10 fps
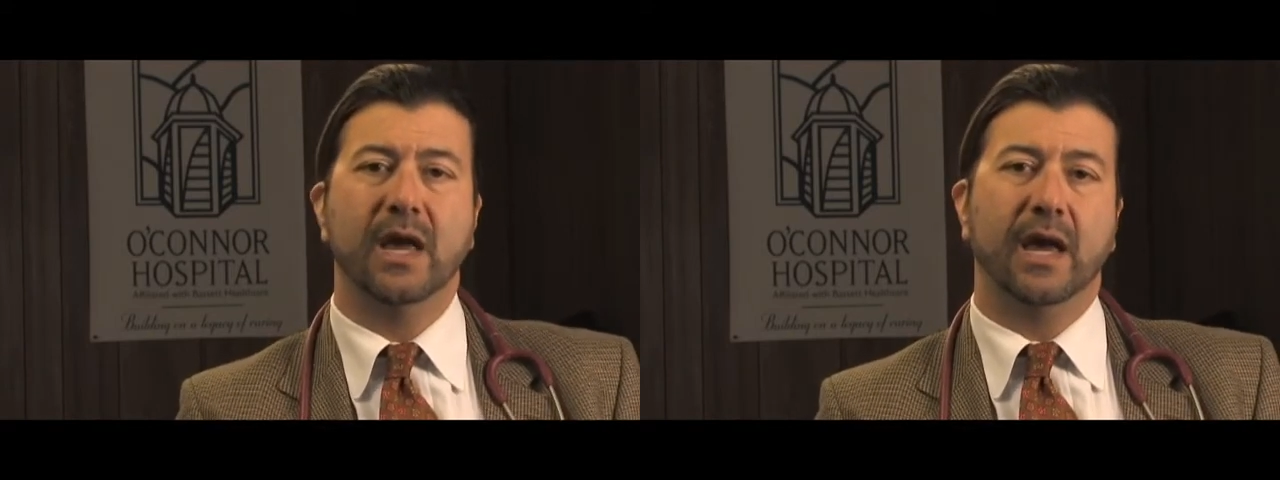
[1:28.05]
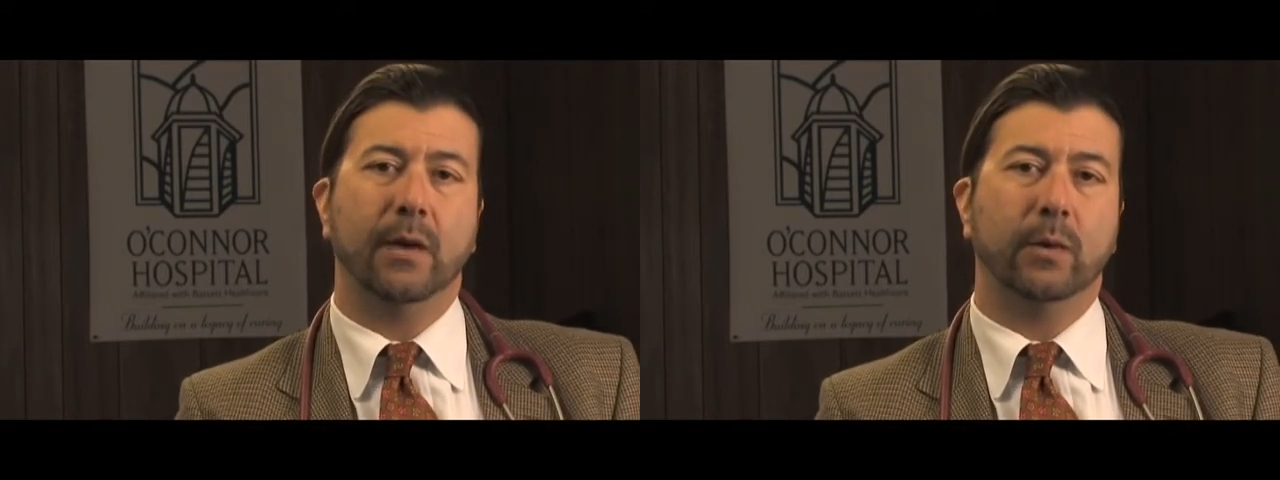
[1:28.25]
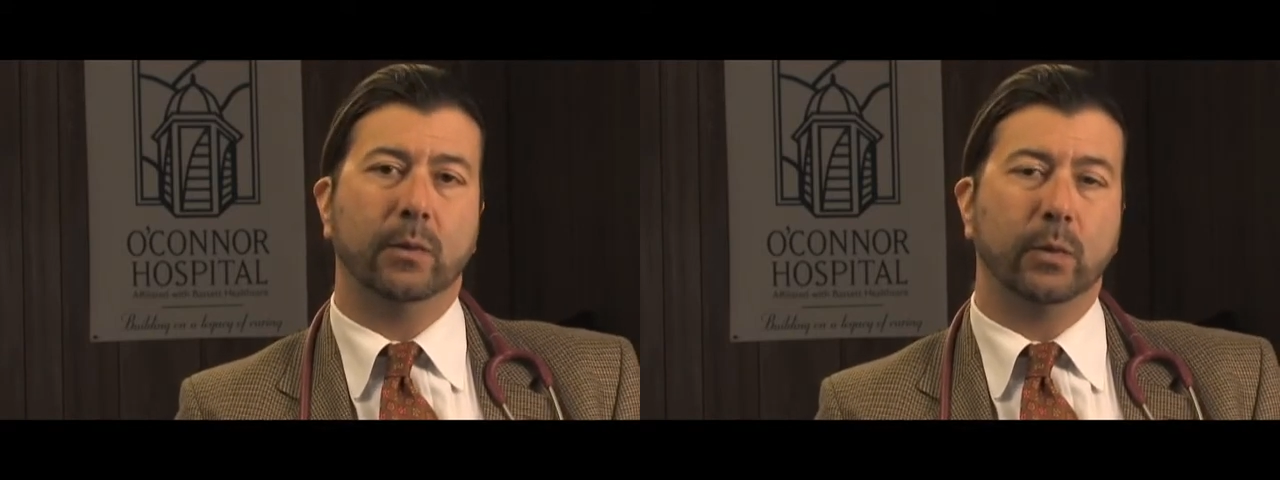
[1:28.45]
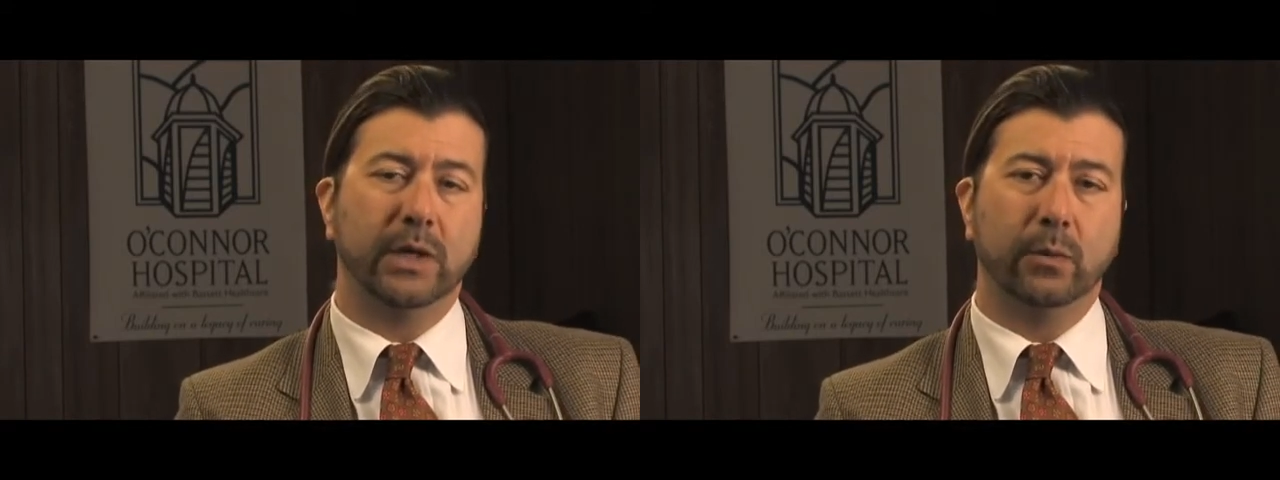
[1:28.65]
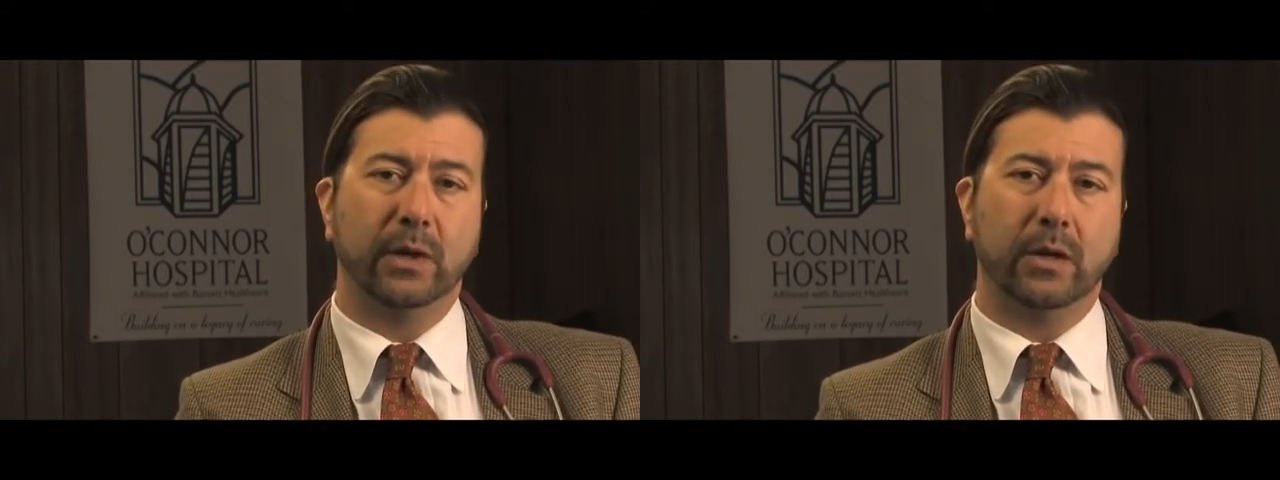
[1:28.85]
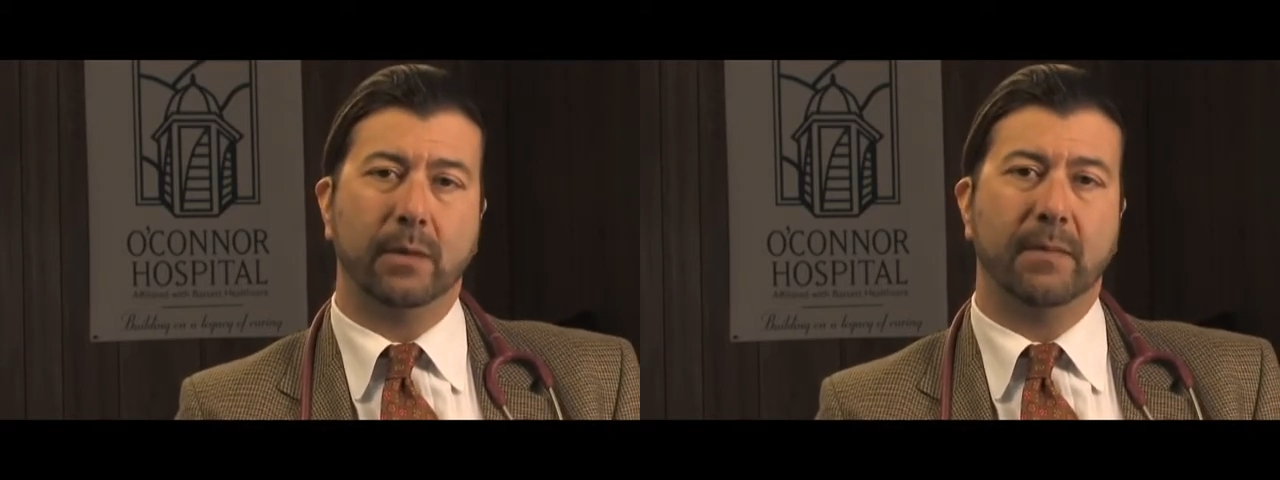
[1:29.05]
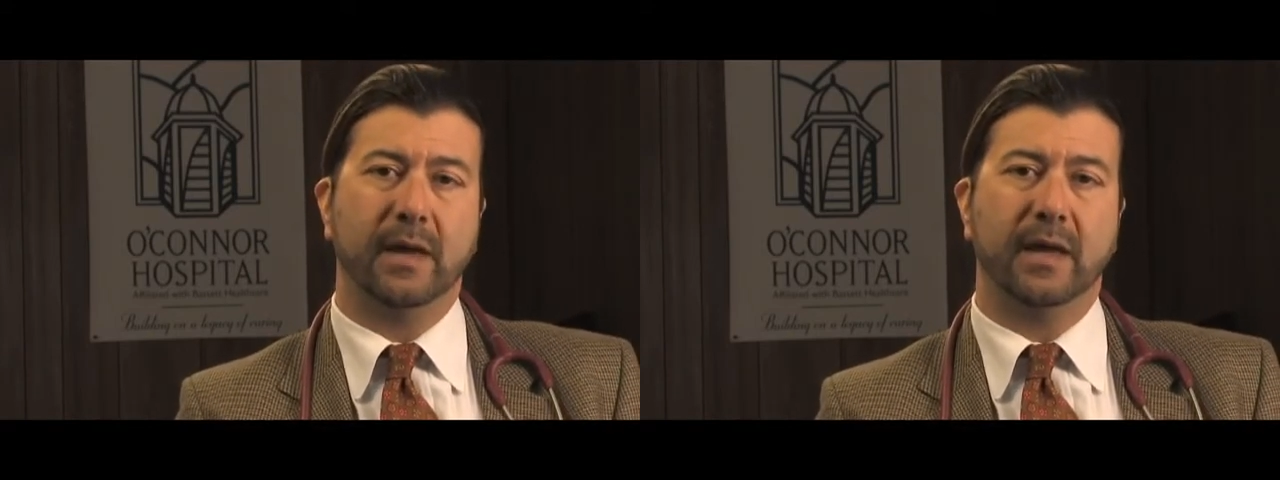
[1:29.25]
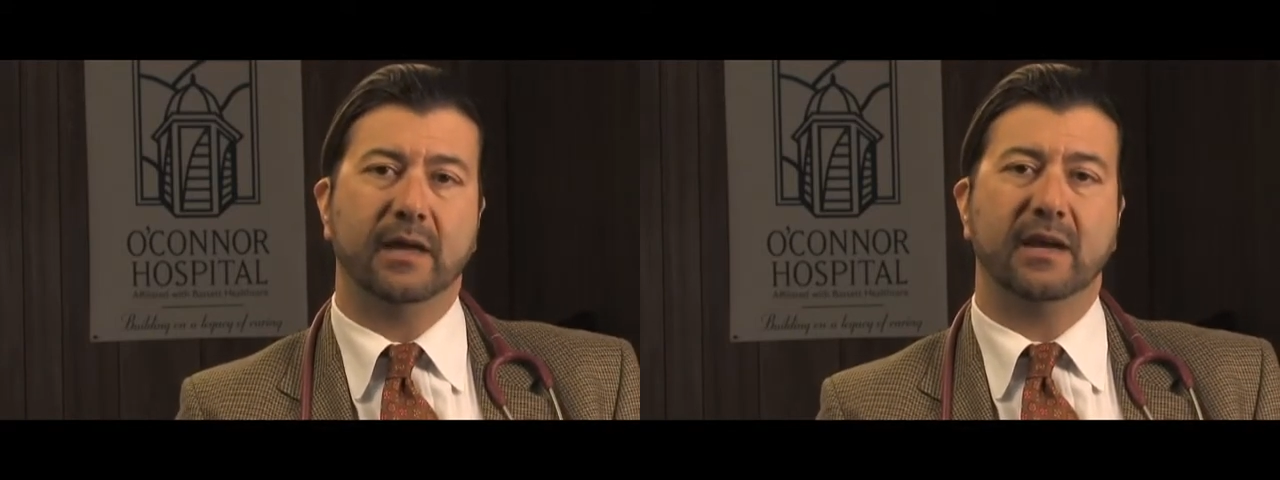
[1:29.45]
and what we
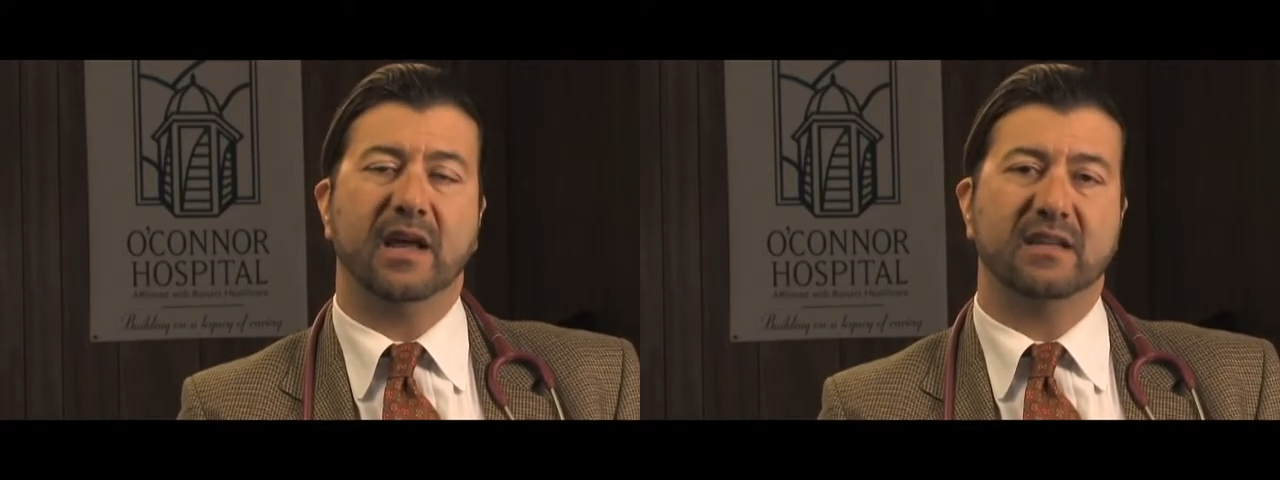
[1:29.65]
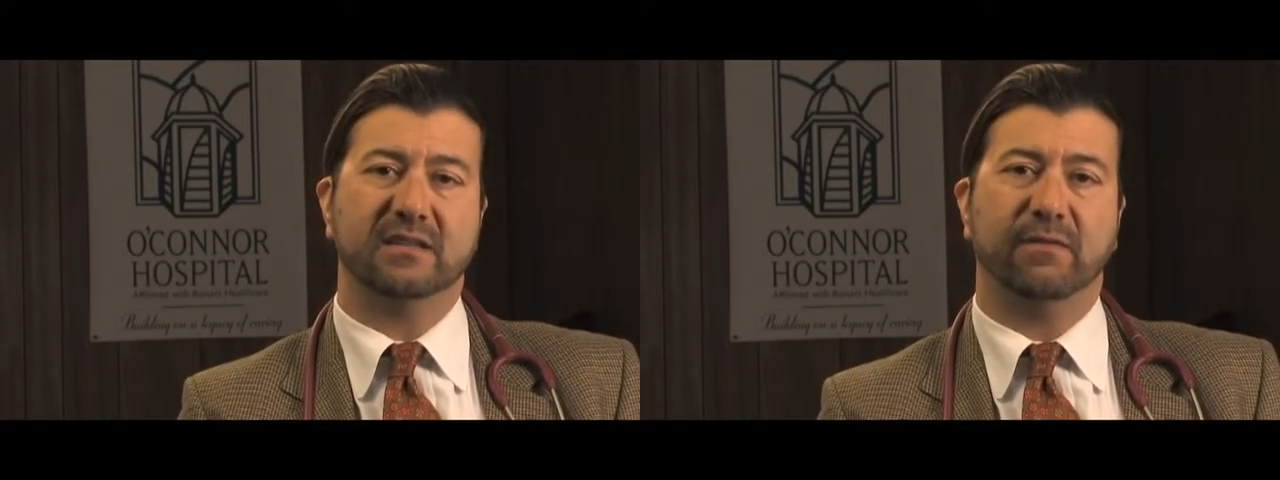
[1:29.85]
recommend as a